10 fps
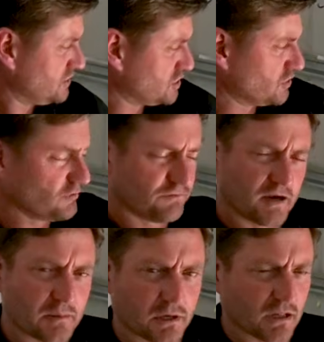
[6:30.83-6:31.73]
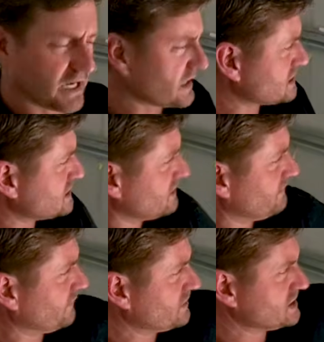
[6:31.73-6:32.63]
true fiberglass
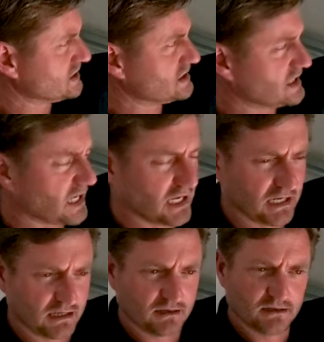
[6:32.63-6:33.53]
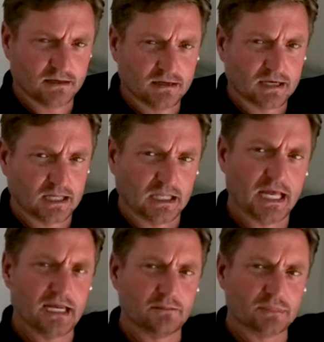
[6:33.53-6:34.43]
versus a
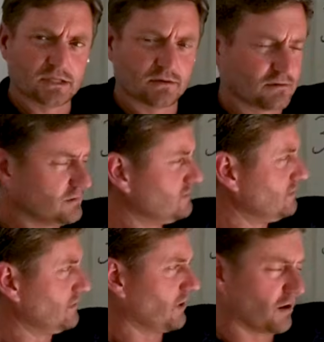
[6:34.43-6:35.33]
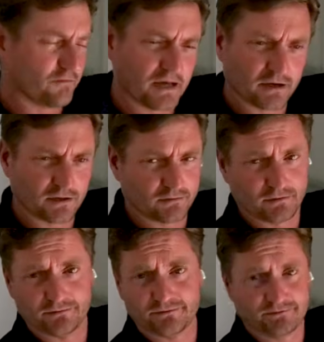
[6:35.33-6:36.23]
claimed R value
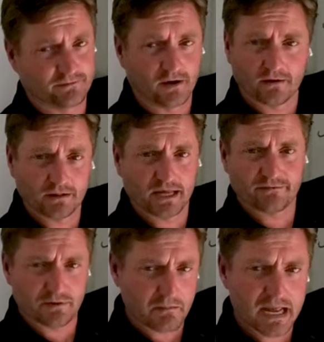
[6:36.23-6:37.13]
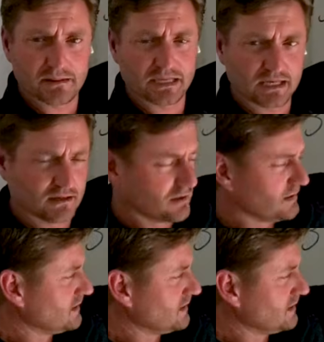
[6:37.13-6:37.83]
of R11 maybe,